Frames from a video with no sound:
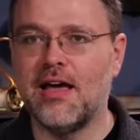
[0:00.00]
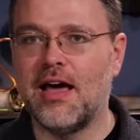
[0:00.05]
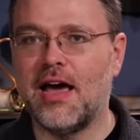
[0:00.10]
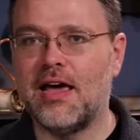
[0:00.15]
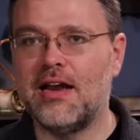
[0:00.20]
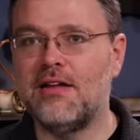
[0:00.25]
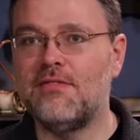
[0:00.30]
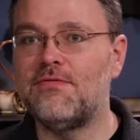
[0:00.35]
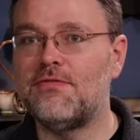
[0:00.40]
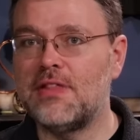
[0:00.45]

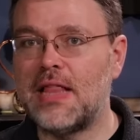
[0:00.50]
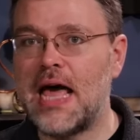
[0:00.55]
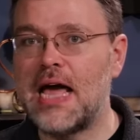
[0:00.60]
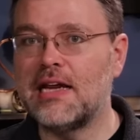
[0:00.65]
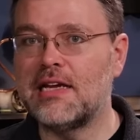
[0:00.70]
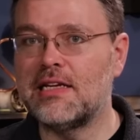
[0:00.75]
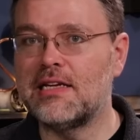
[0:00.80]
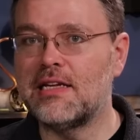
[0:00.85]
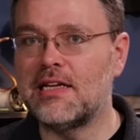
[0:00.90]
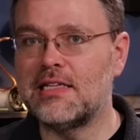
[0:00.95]
And it
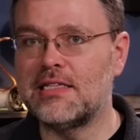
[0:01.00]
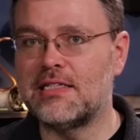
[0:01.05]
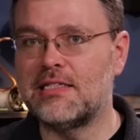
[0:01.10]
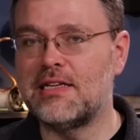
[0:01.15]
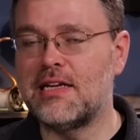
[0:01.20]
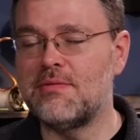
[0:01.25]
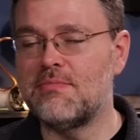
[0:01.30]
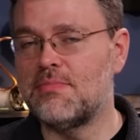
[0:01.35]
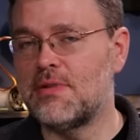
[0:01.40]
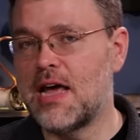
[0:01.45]
flagged it as a
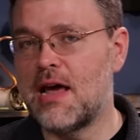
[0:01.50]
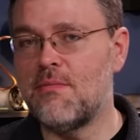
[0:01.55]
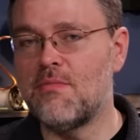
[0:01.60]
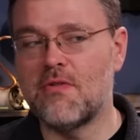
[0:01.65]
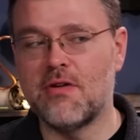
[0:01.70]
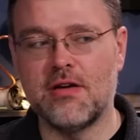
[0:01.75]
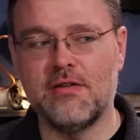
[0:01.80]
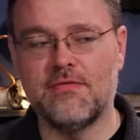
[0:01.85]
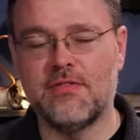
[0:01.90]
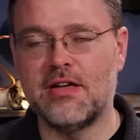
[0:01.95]
tam
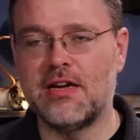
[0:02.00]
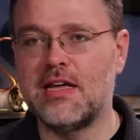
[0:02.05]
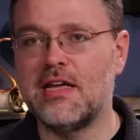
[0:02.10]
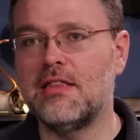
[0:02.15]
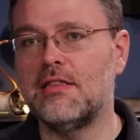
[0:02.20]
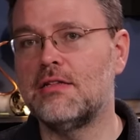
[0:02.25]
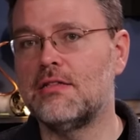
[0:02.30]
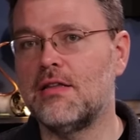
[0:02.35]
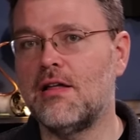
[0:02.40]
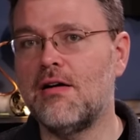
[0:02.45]
tampering event
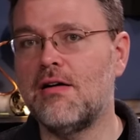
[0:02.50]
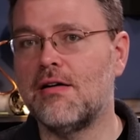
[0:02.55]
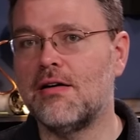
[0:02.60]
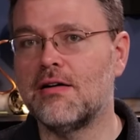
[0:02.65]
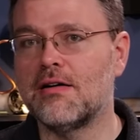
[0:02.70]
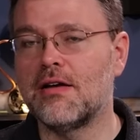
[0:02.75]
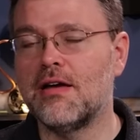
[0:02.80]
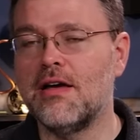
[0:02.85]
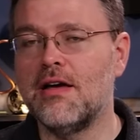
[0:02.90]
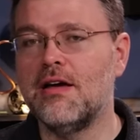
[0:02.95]
in the
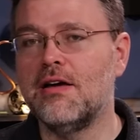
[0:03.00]
log.